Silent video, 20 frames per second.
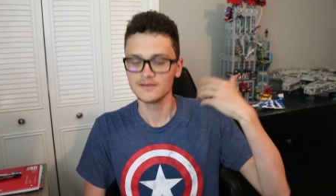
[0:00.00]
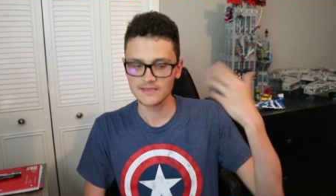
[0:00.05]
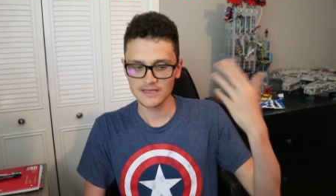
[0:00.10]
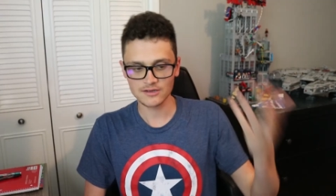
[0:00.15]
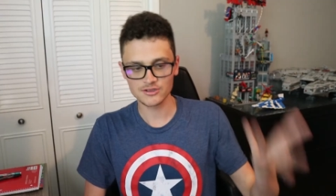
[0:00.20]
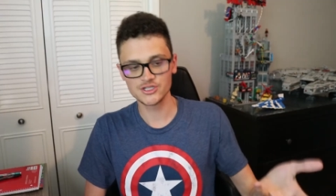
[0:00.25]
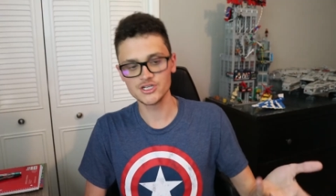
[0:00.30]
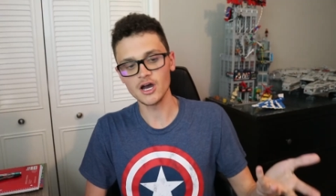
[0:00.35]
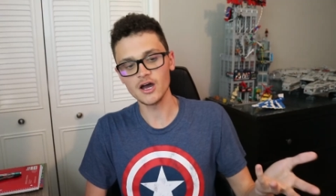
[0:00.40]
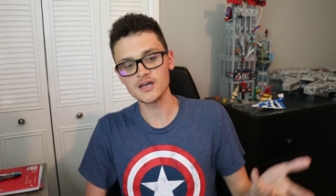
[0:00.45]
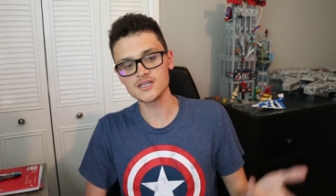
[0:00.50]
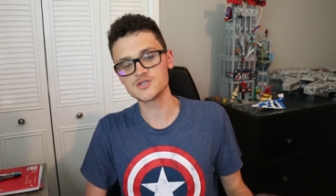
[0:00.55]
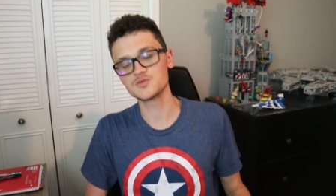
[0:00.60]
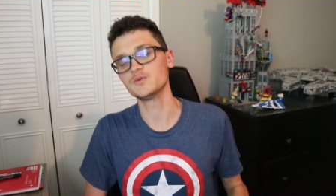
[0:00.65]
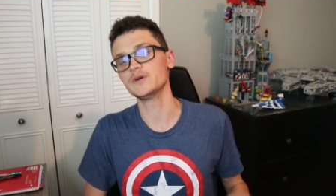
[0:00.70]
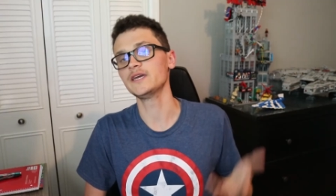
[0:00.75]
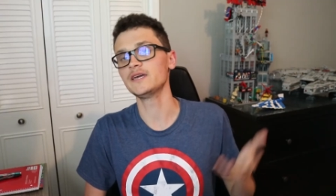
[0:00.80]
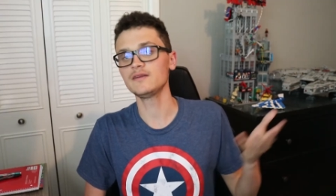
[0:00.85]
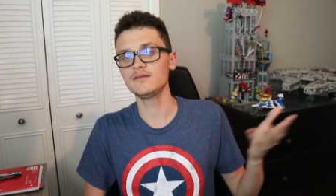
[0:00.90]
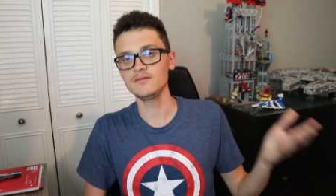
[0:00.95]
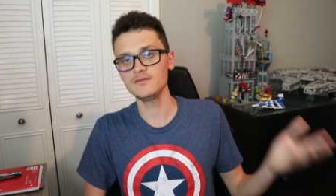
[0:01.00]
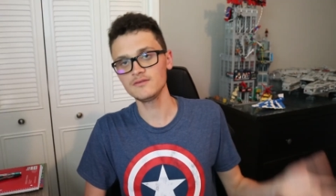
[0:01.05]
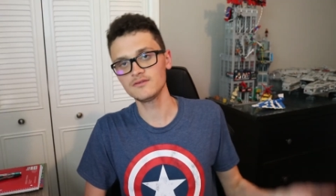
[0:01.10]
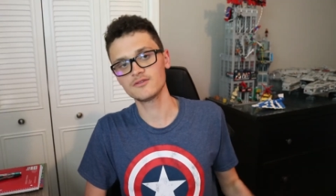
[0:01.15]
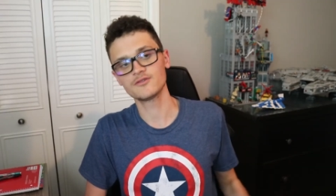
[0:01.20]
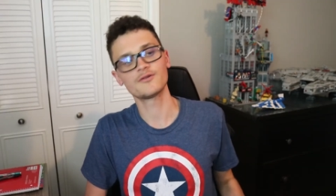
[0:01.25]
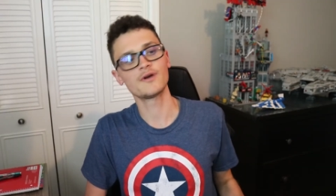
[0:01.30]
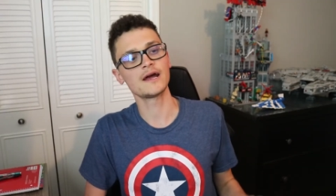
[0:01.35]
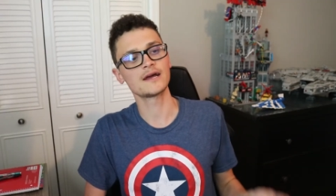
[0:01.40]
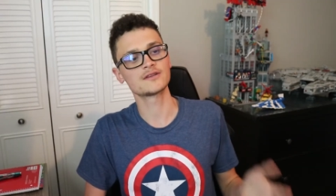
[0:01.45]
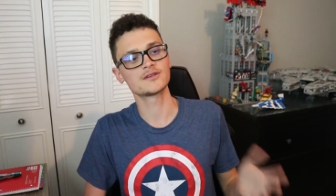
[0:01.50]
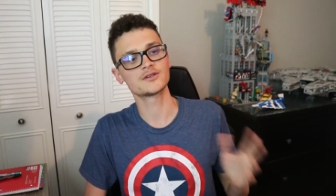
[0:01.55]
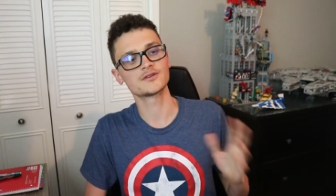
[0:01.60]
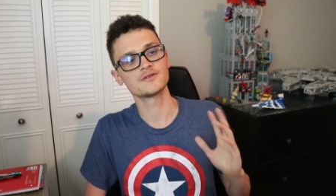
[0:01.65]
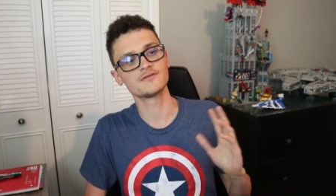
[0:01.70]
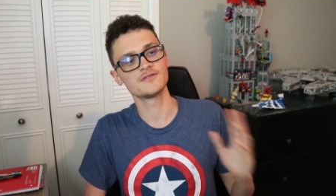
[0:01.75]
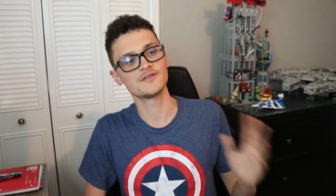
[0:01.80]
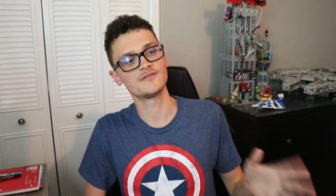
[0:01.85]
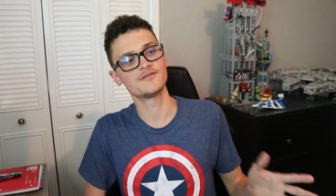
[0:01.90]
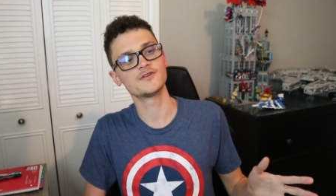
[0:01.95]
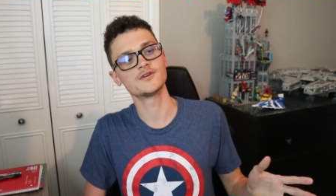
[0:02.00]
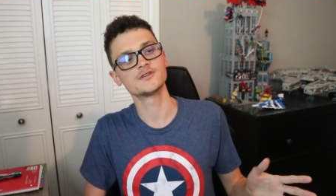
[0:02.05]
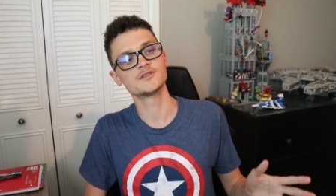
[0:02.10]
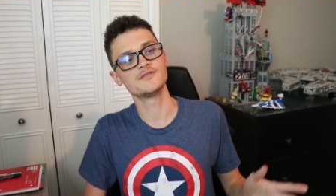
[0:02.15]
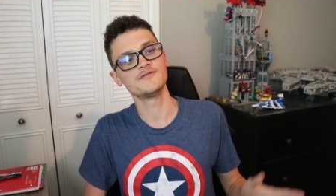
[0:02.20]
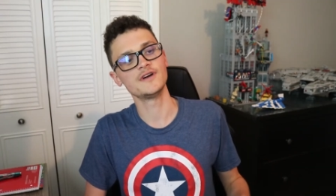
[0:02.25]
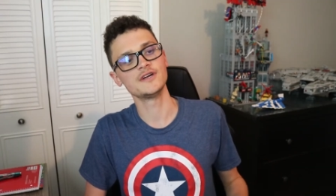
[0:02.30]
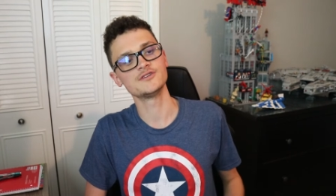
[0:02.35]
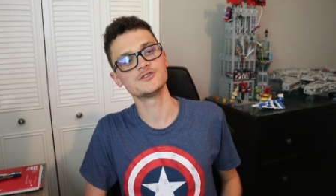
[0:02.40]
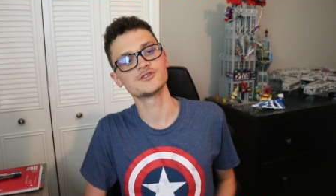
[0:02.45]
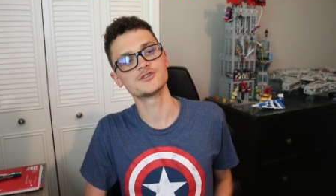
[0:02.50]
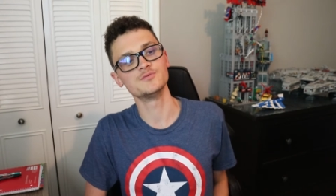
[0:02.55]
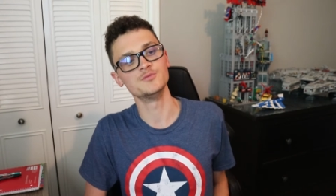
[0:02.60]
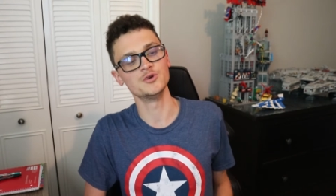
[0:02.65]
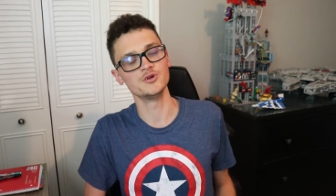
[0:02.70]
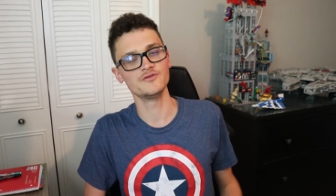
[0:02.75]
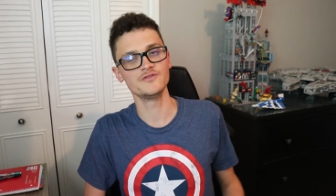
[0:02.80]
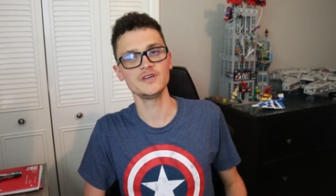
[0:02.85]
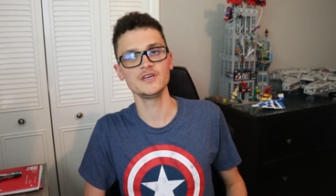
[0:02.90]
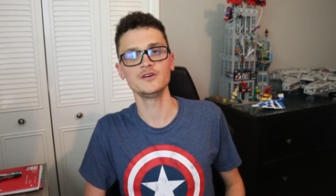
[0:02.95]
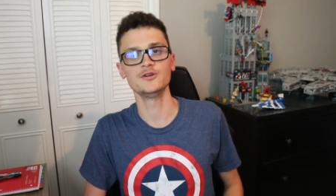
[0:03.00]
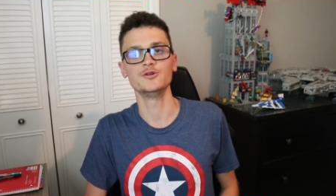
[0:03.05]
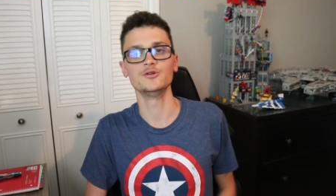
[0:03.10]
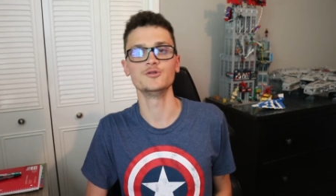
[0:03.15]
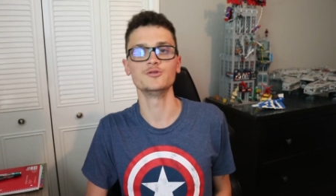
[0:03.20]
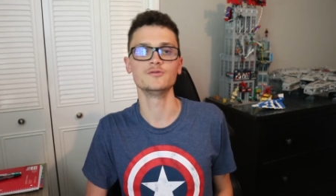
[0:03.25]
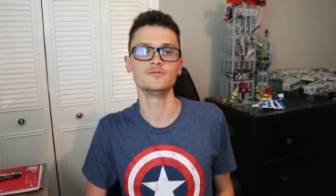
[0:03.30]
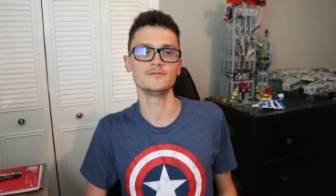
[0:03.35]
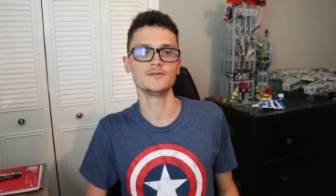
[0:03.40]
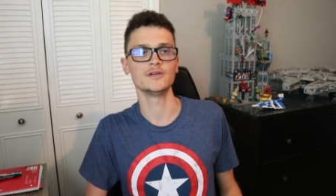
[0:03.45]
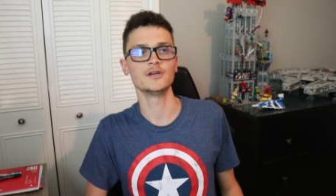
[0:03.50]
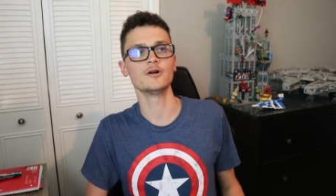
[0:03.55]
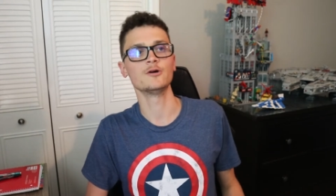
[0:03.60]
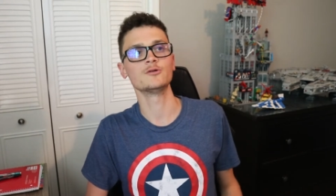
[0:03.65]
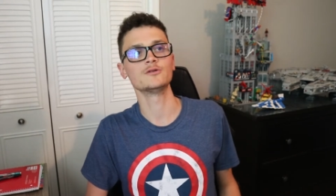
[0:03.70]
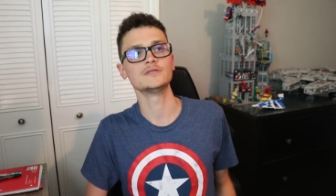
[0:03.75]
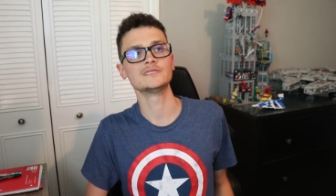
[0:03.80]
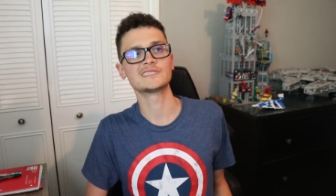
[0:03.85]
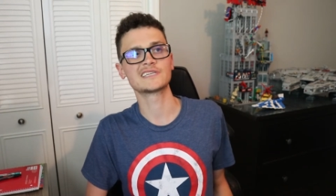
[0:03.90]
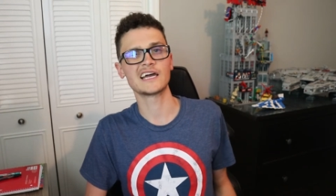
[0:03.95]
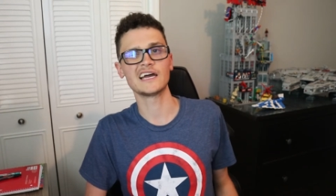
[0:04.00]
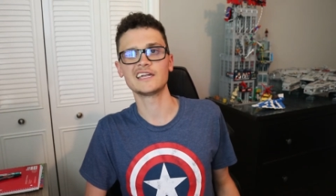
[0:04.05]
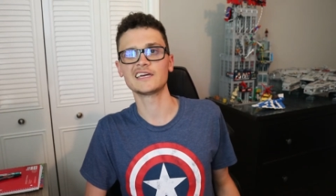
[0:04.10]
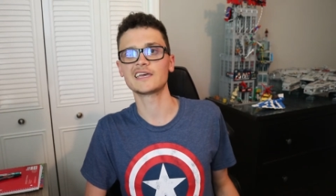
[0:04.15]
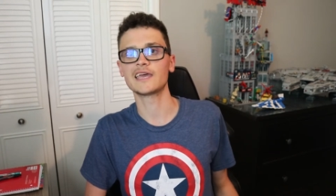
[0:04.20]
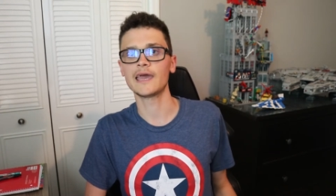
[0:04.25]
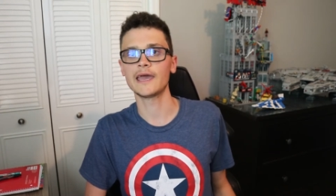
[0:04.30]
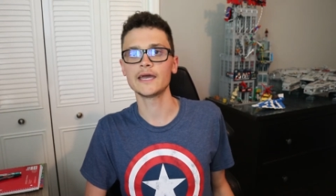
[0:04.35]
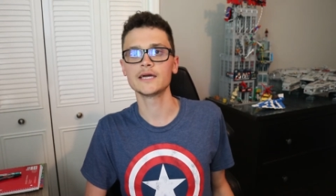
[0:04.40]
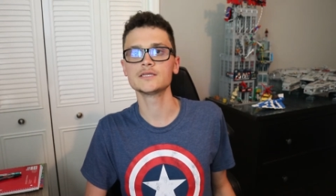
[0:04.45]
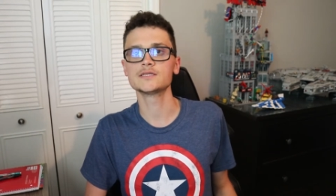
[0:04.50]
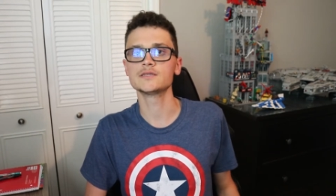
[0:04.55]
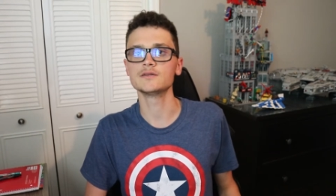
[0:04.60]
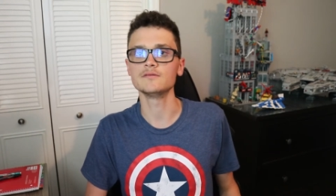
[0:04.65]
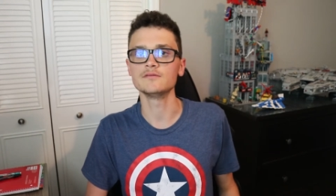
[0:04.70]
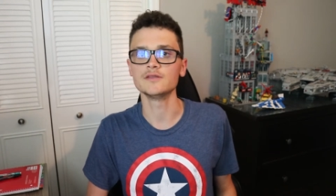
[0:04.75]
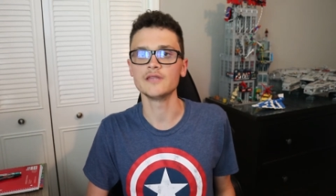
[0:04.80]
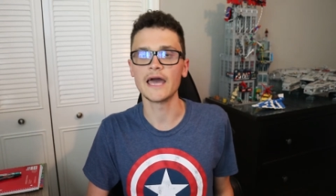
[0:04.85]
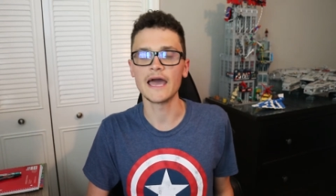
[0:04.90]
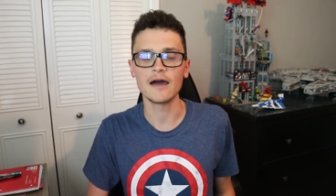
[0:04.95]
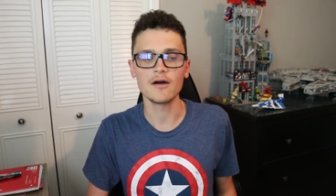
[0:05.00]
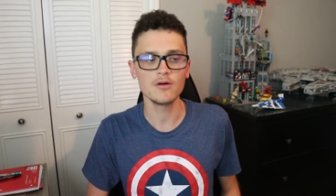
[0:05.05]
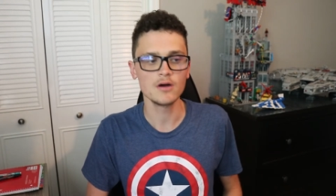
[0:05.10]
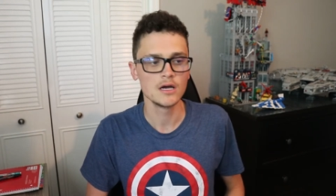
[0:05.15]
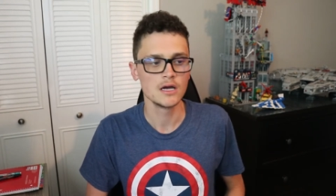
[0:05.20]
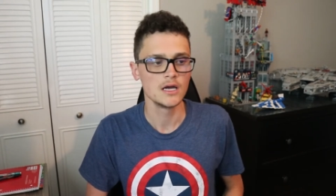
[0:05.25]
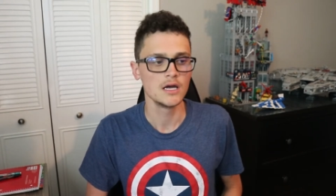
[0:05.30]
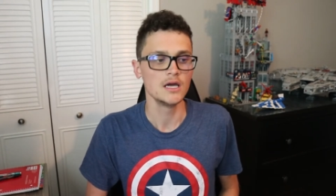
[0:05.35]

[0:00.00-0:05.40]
Now, Joss Whedon, director of the first Avengers movie, who, is kind of canceled now,